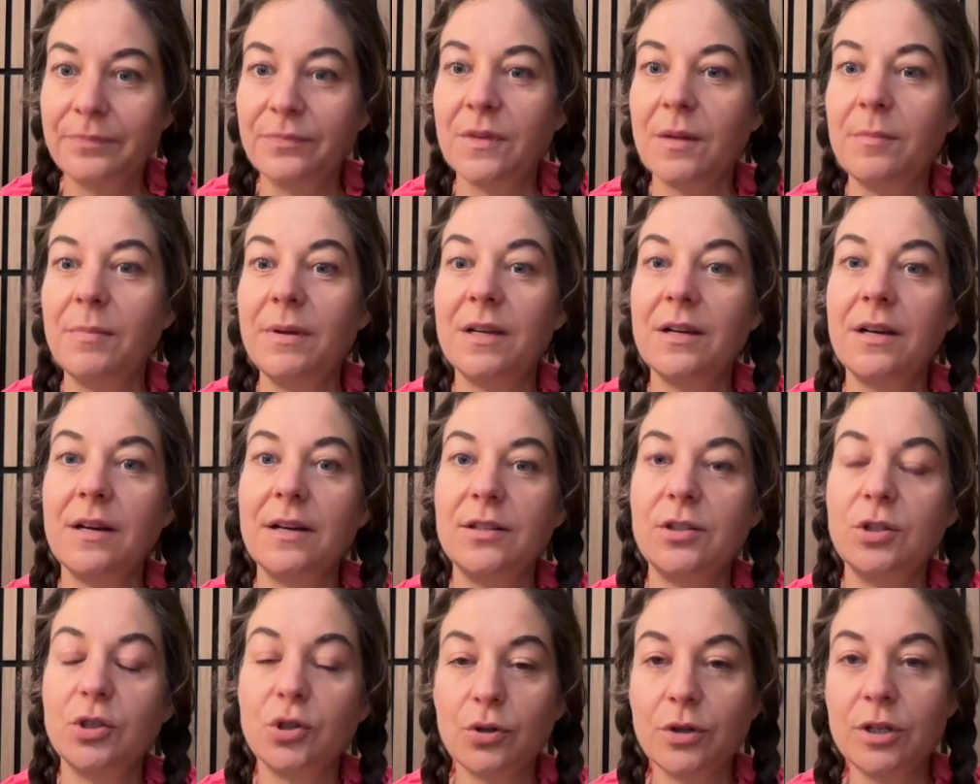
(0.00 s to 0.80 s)

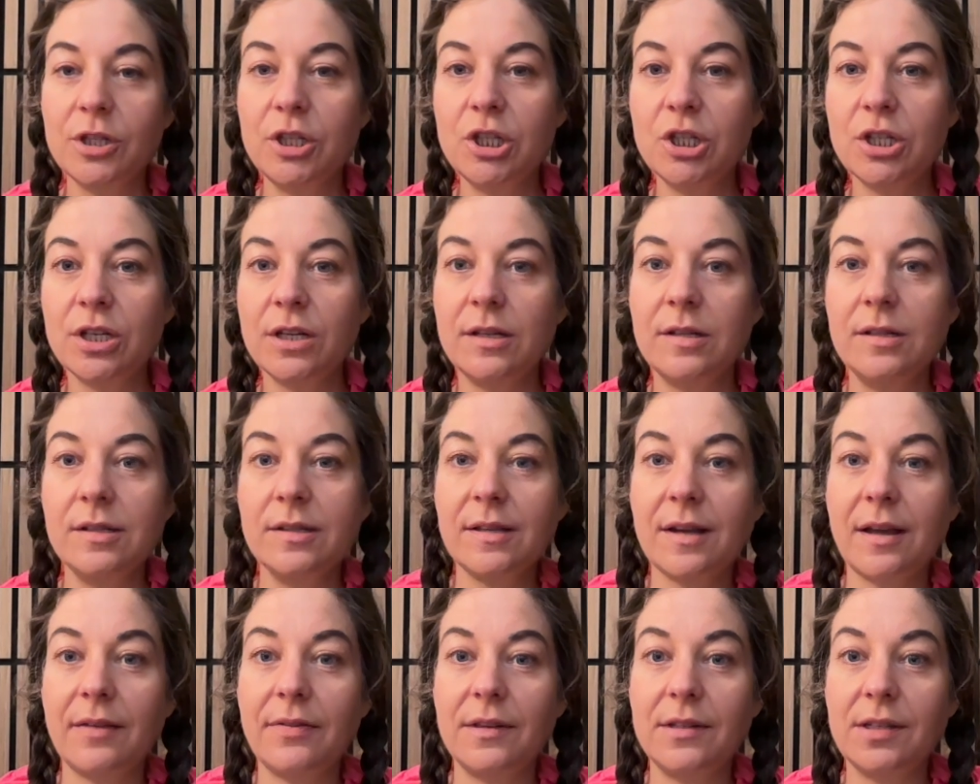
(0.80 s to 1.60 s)
Because Christians
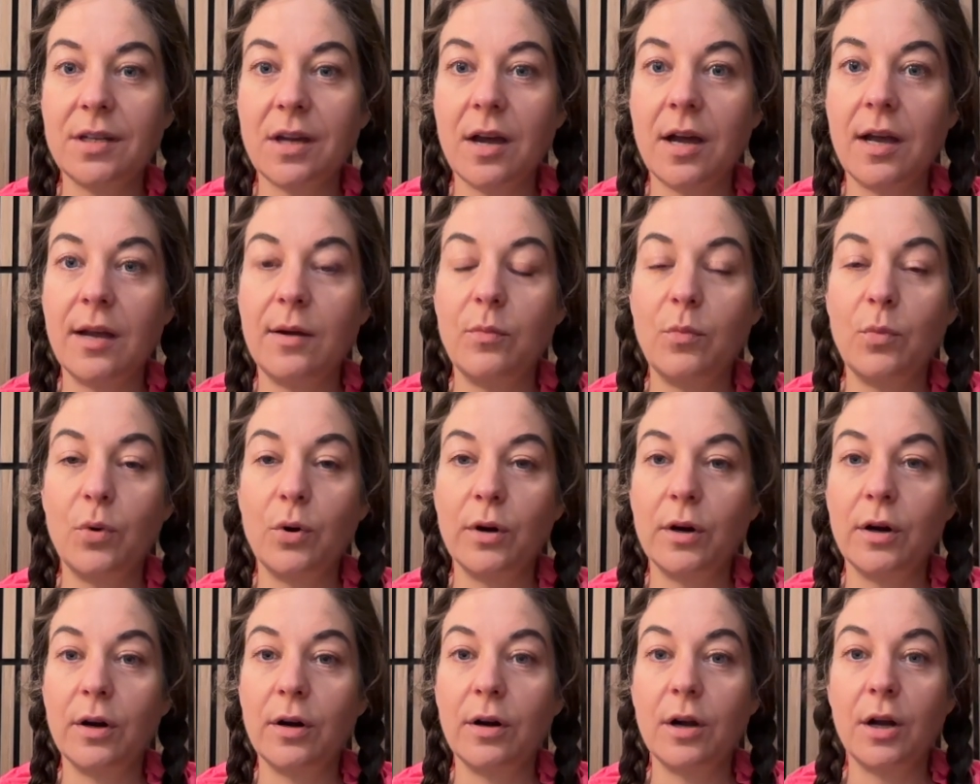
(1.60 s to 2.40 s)
at the time
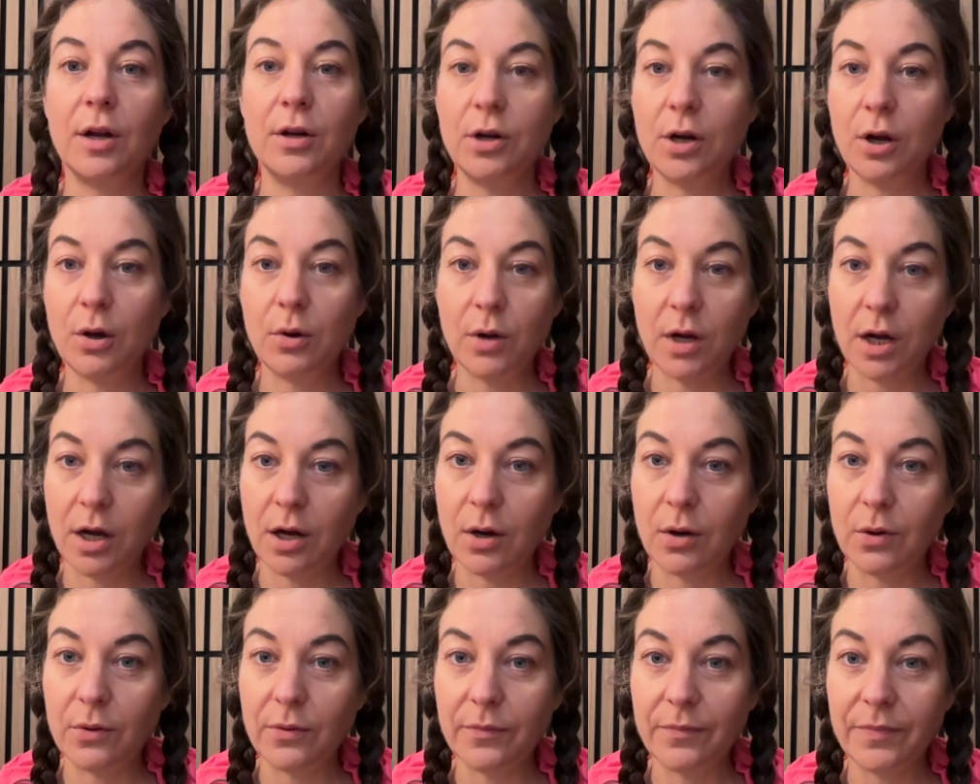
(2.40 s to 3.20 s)
were a
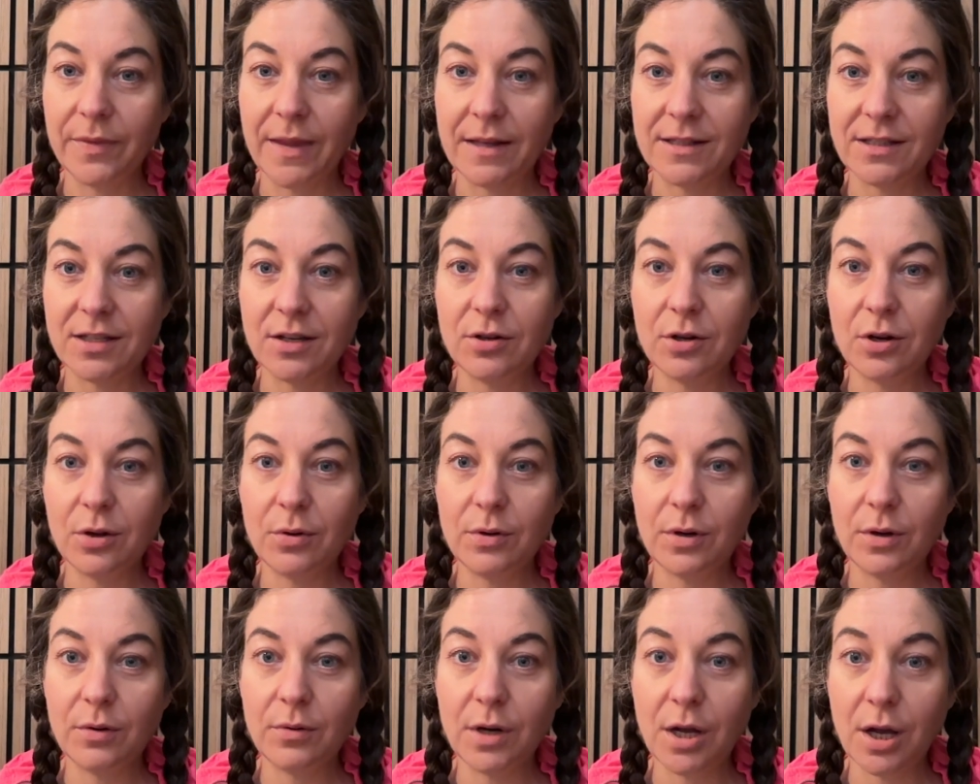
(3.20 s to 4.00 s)
no-go. That's a
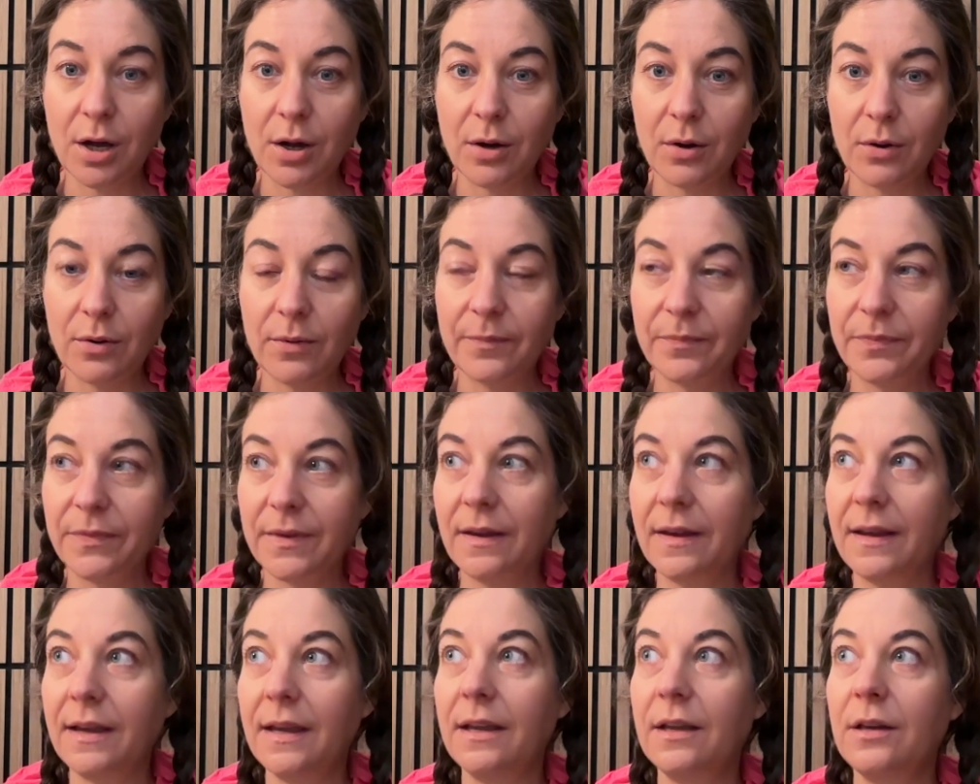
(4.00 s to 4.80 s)
no
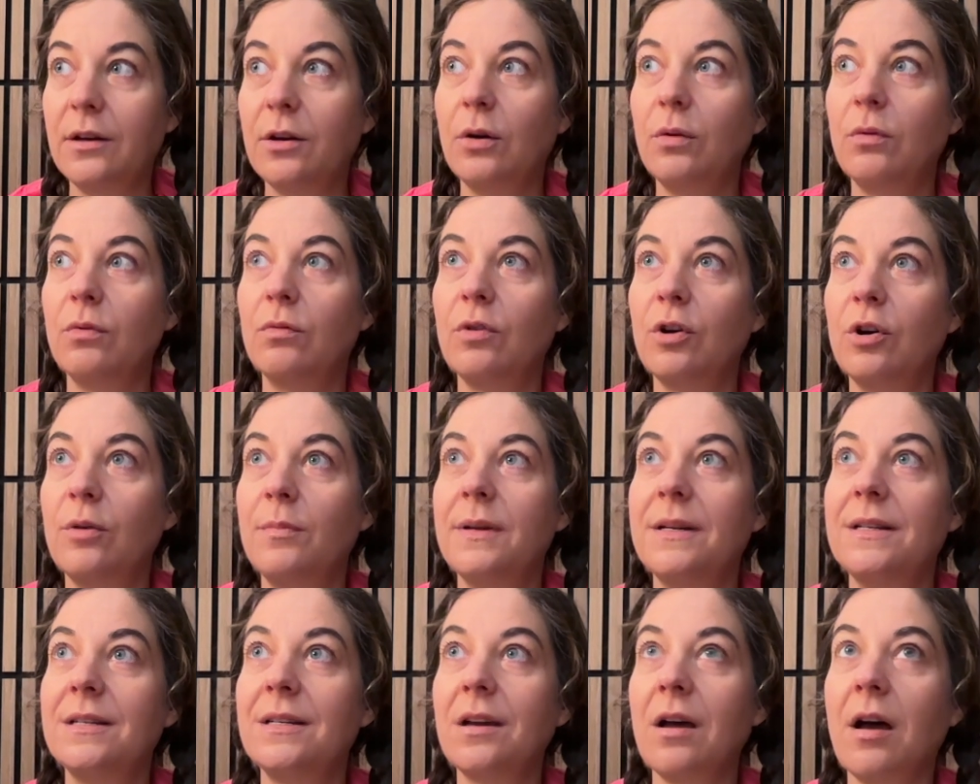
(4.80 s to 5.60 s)
in
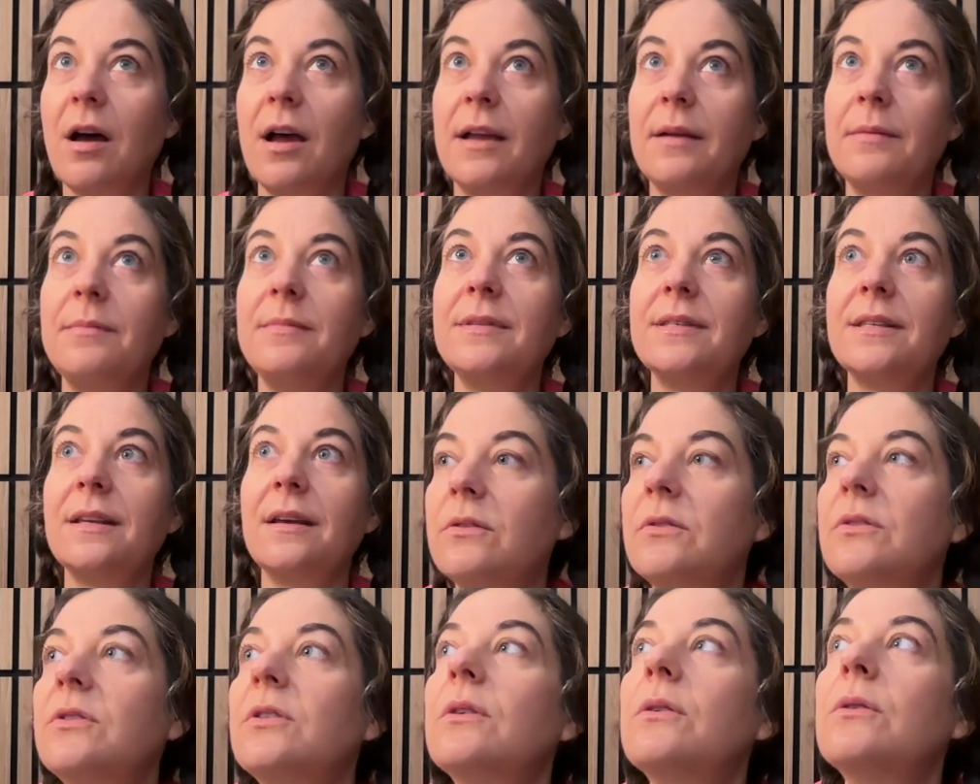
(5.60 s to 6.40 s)
Roman times.
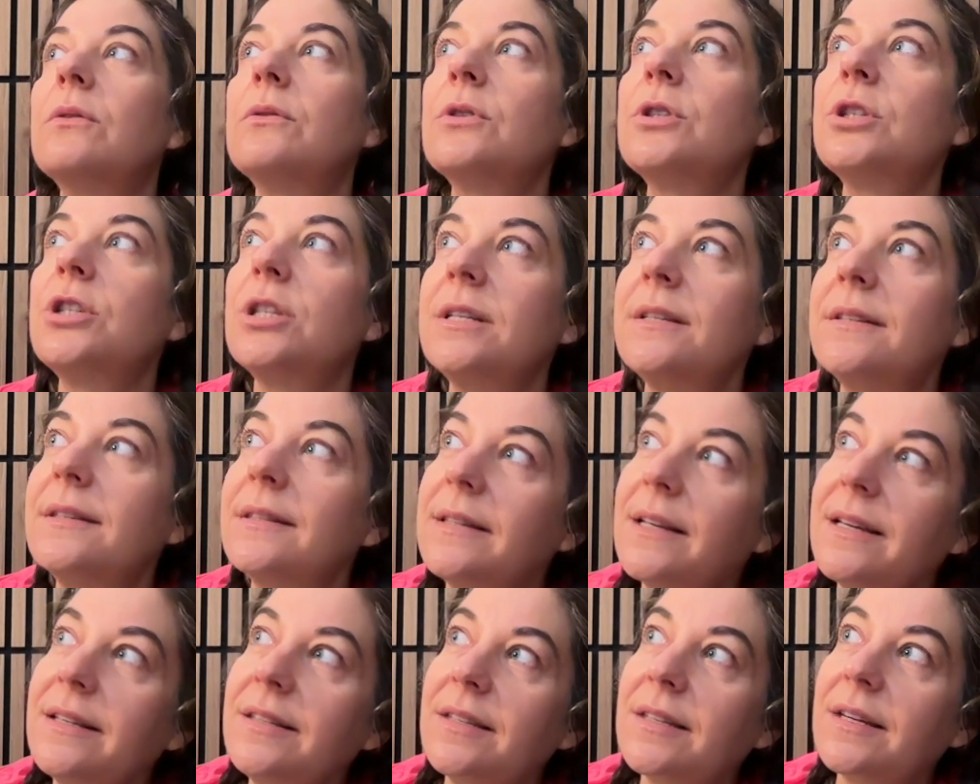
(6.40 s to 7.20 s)
So she's
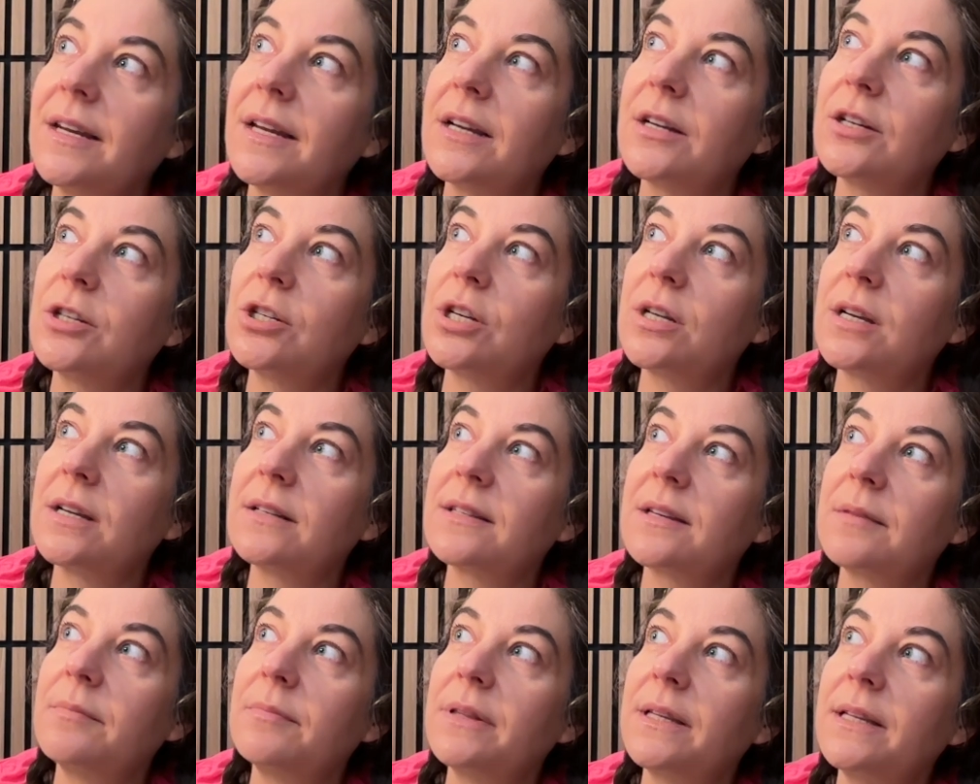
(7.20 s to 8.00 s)
listening. She gets
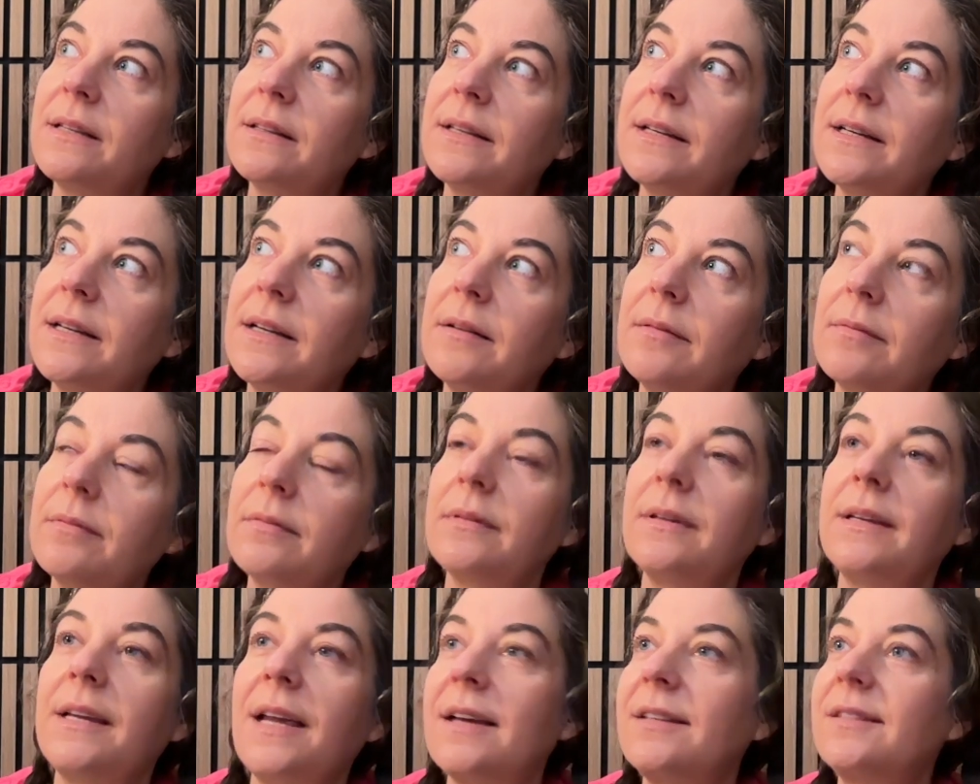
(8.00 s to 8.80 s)
completely,
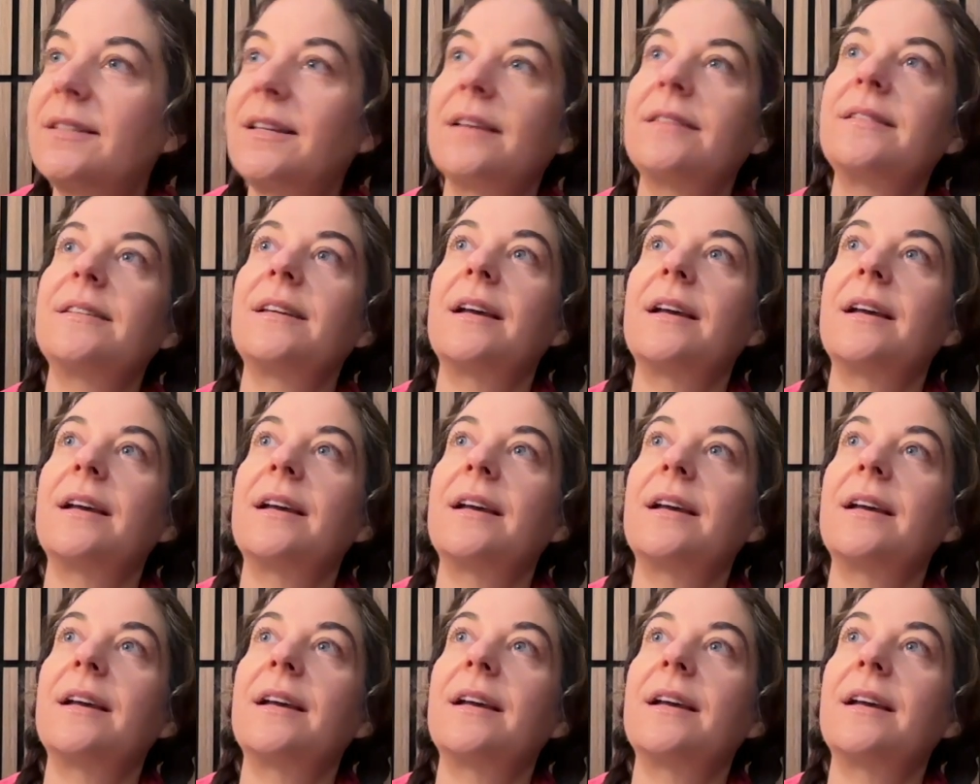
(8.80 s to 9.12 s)
yes.